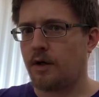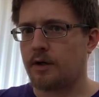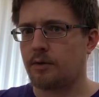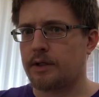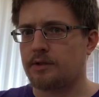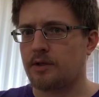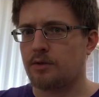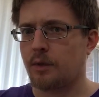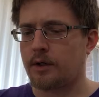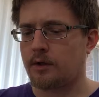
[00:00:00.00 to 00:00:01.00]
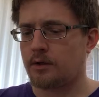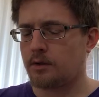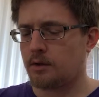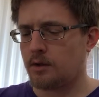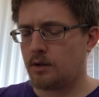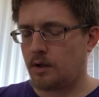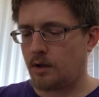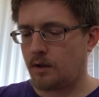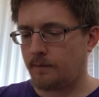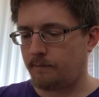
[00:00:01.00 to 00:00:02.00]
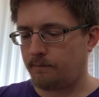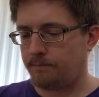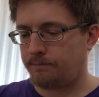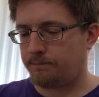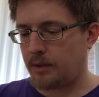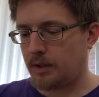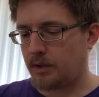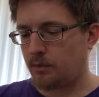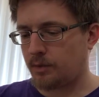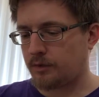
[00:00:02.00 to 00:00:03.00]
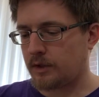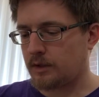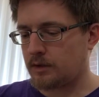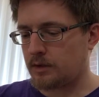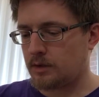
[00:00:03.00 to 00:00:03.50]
auto-linked on Twitter, but we'll see.